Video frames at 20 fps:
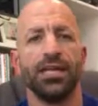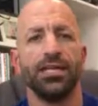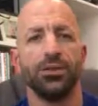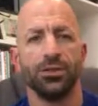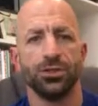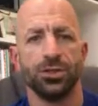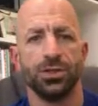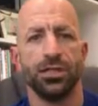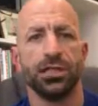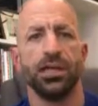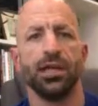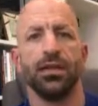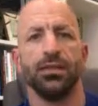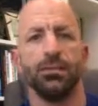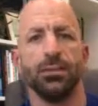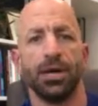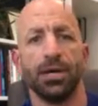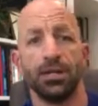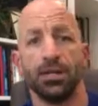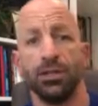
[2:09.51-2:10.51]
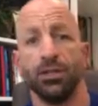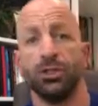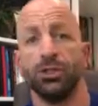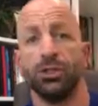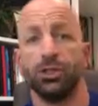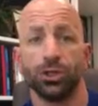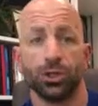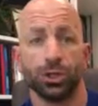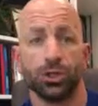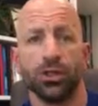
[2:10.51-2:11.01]
energy and the
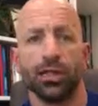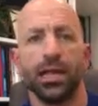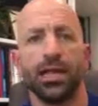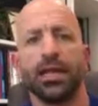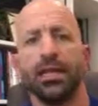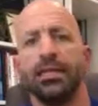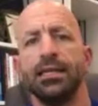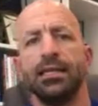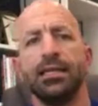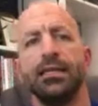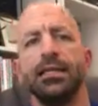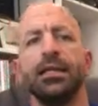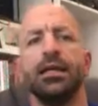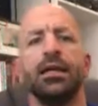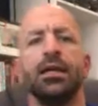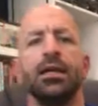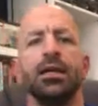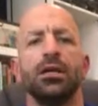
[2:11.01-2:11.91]
sugar that I need.